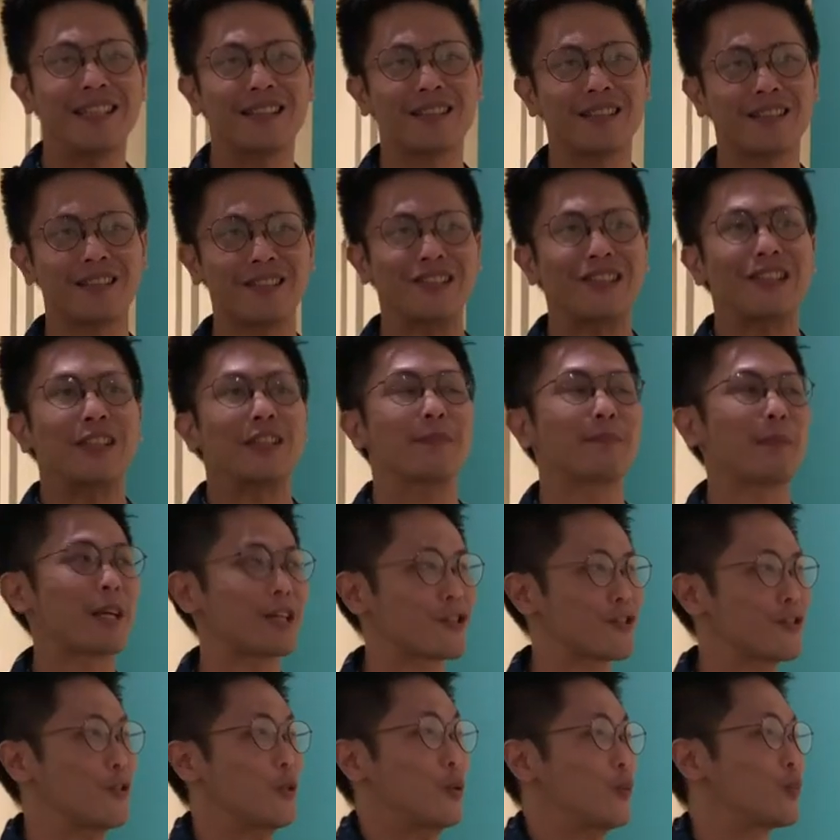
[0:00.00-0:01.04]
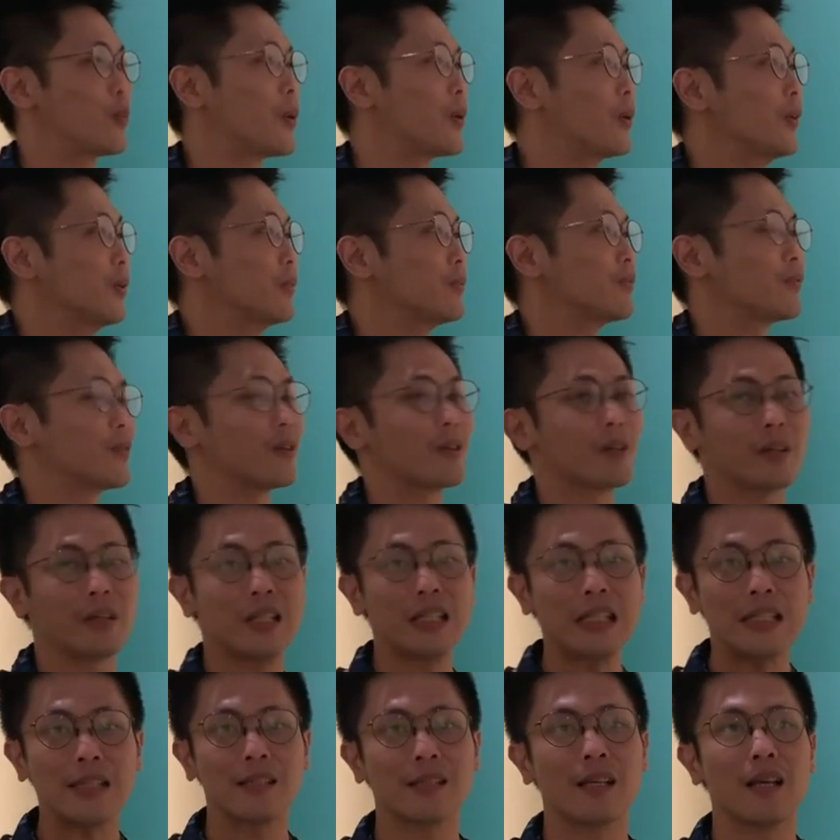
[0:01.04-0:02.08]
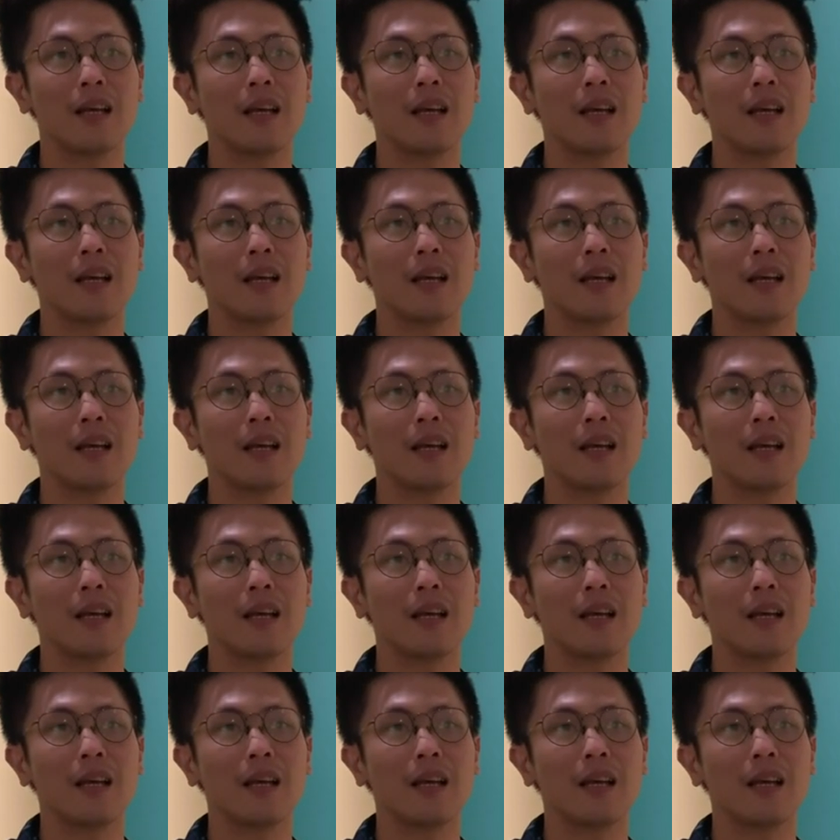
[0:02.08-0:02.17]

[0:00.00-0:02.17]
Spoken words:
and sort of special wall for us.